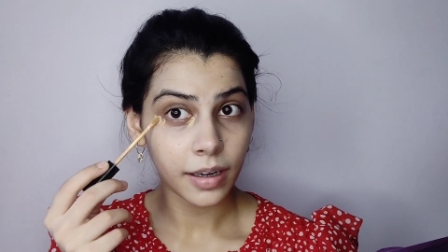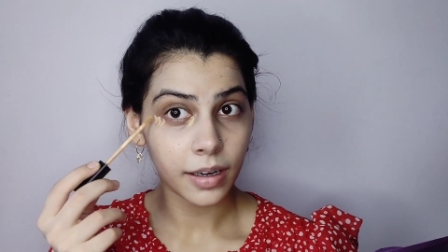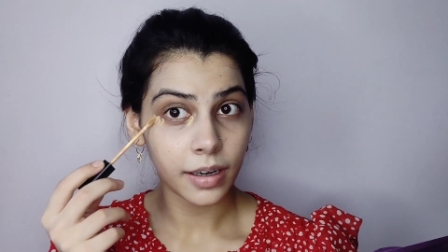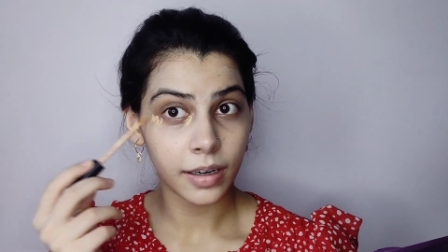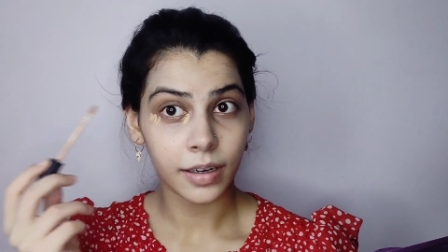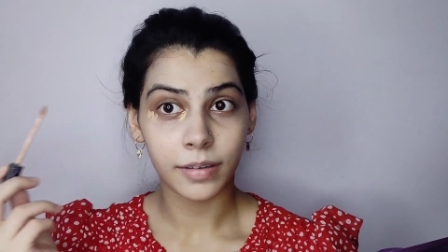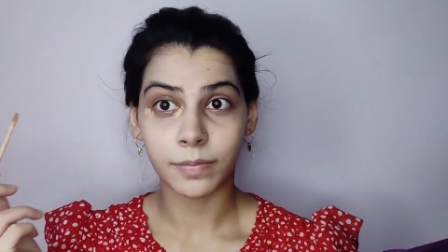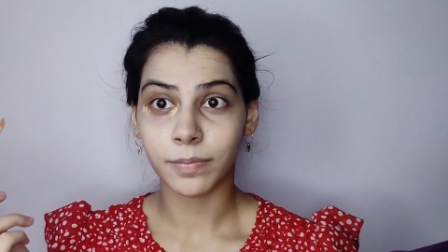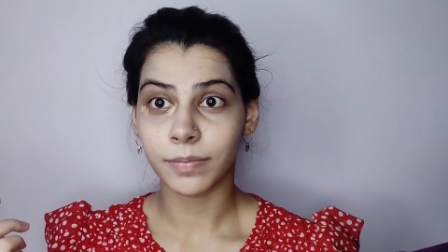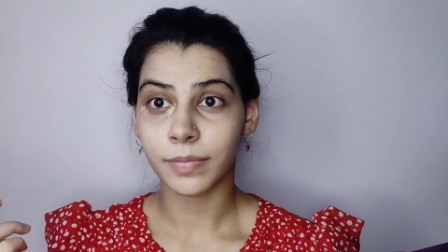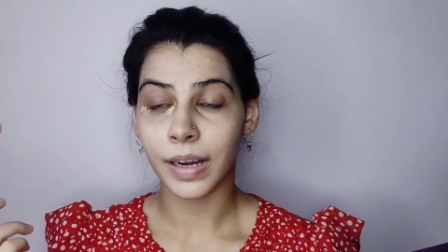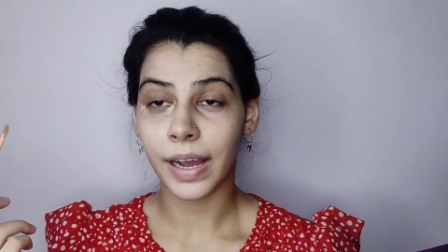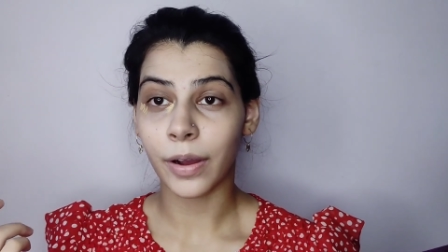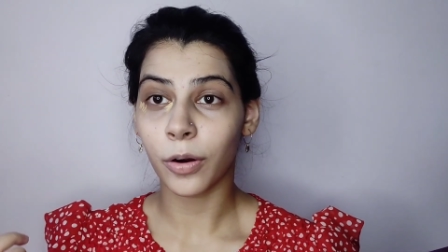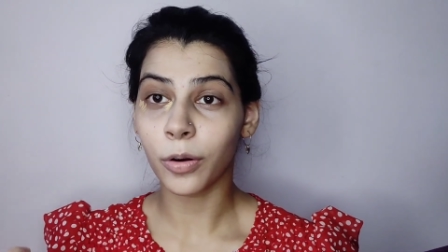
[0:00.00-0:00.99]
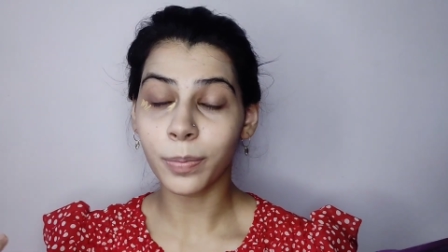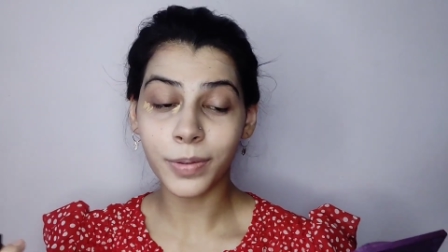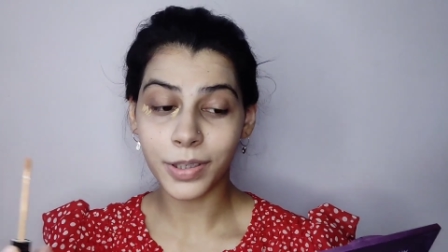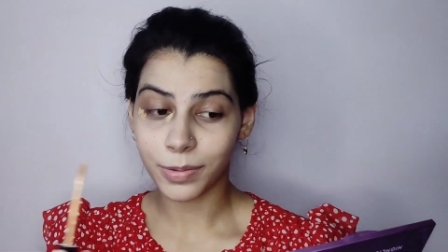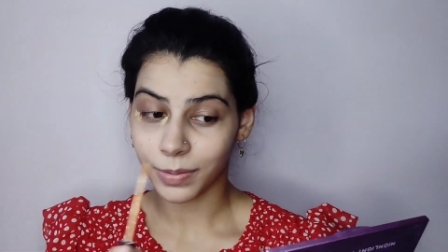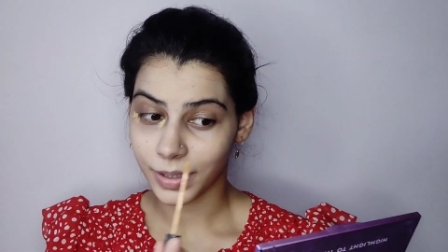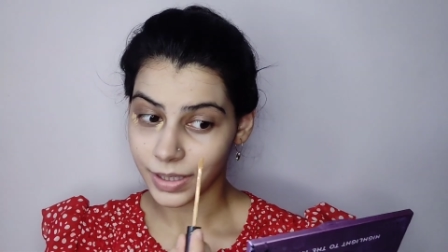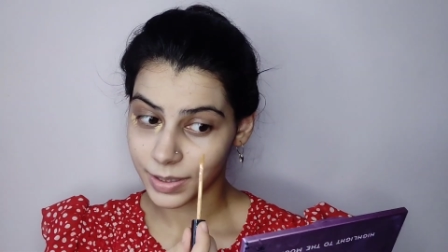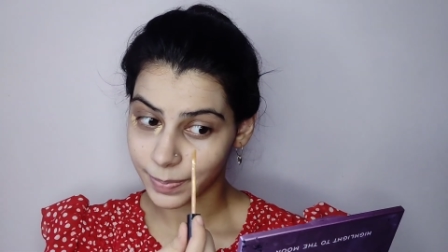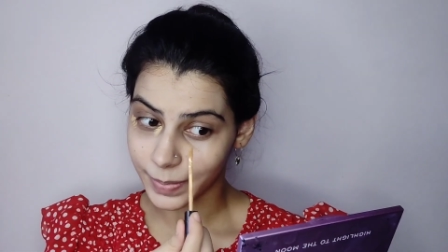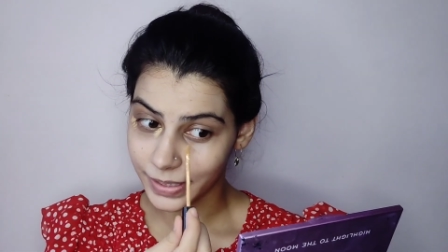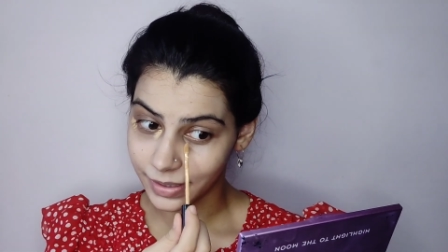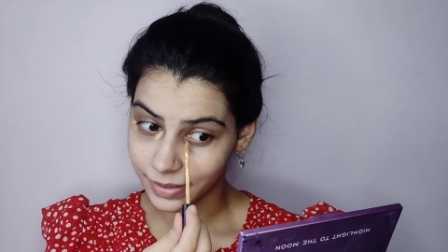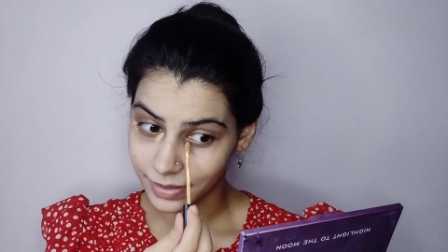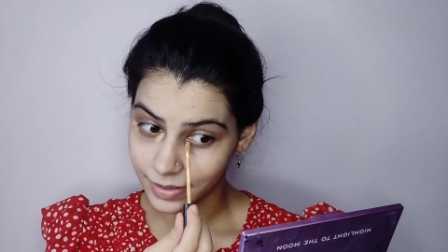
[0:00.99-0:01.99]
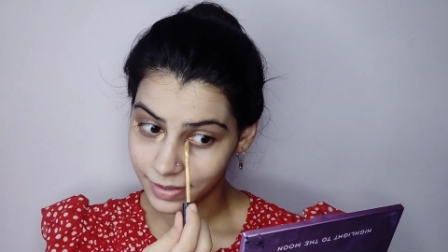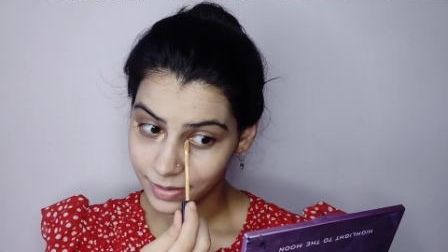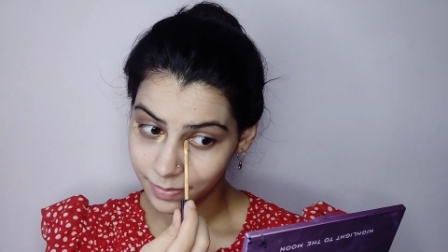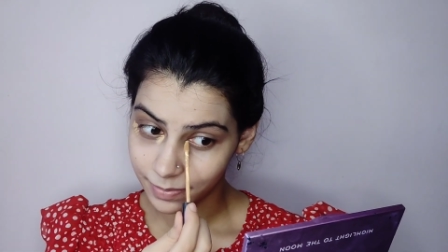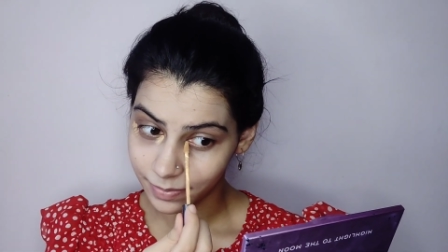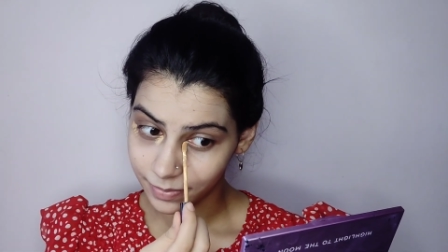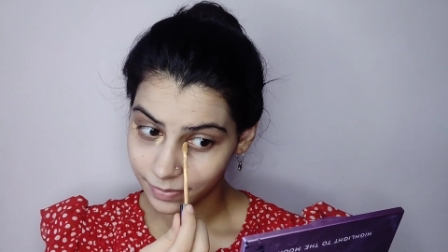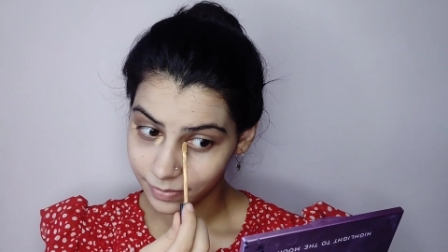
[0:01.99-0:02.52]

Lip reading: I hope this works because